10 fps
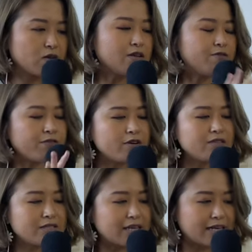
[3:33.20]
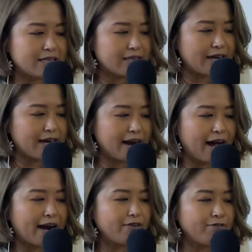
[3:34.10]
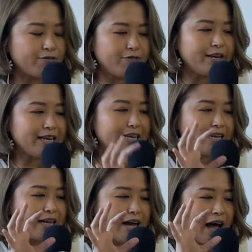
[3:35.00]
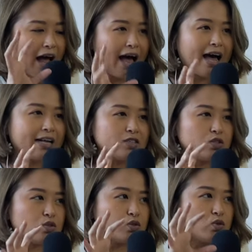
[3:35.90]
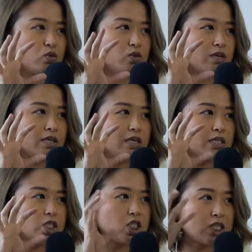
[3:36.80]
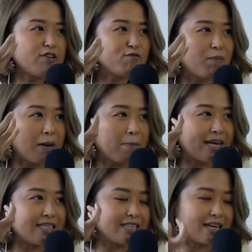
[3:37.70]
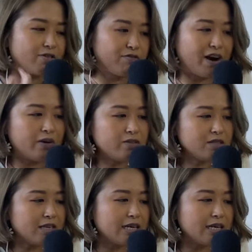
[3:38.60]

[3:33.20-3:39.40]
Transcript: So, the first thing that I really had to shift my mindset around